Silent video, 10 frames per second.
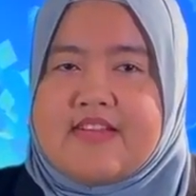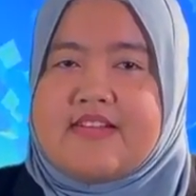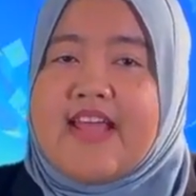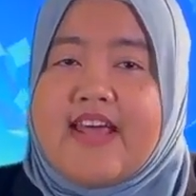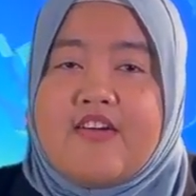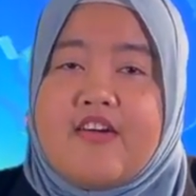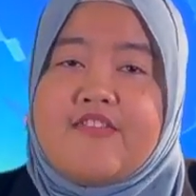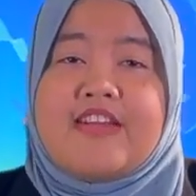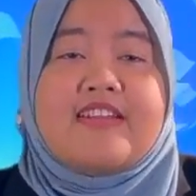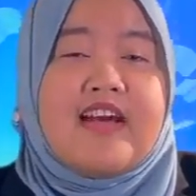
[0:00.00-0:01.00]
Lack of
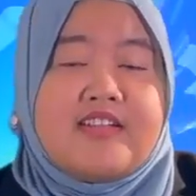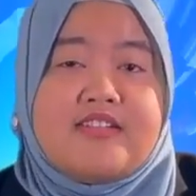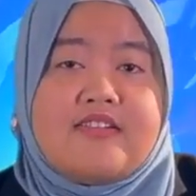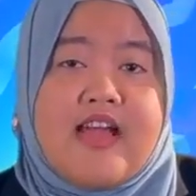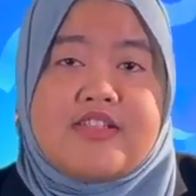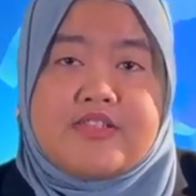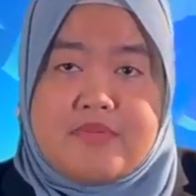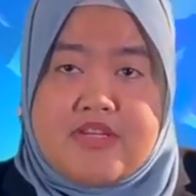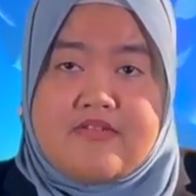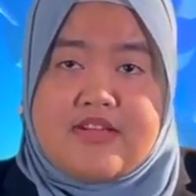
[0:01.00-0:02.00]
industrial
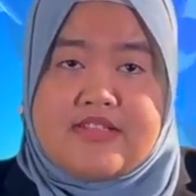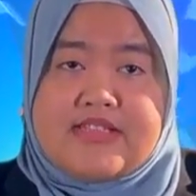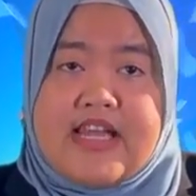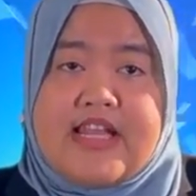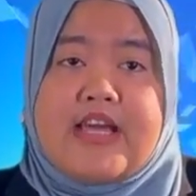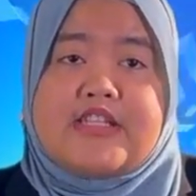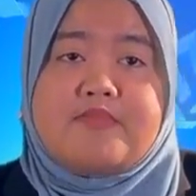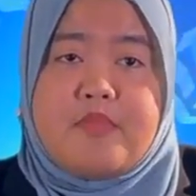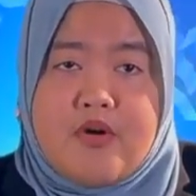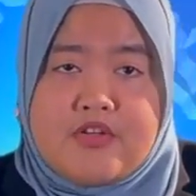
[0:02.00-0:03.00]
experience and
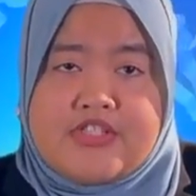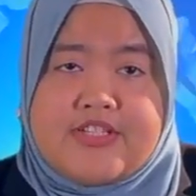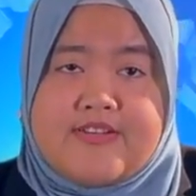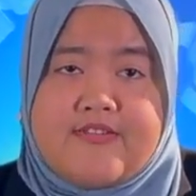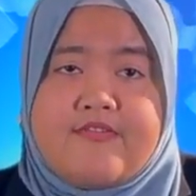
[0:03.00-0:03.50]
exposure